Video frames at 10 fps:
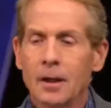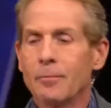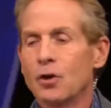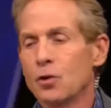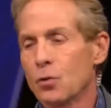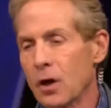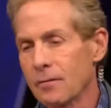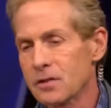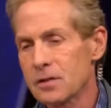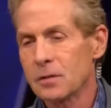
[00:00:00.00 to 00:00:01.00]
but you were
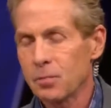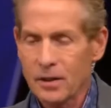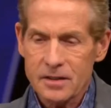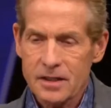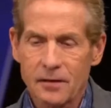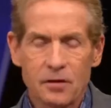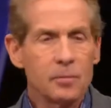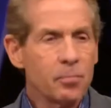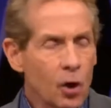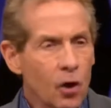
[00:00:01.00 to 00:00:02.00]
obviously playing safety
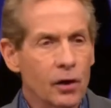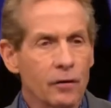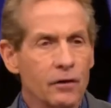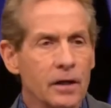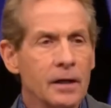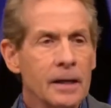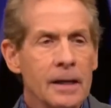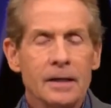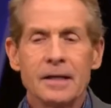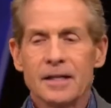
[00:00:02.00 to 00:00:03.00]
part of it.
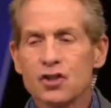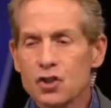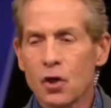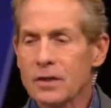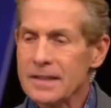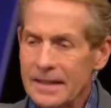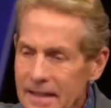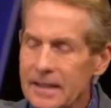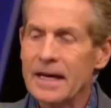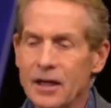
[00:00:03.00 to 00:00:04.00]
Did it start to
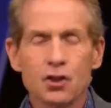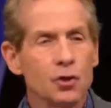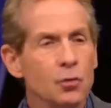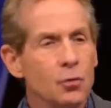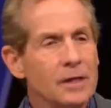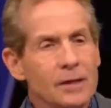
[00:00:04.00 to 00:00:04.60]
eat at you? We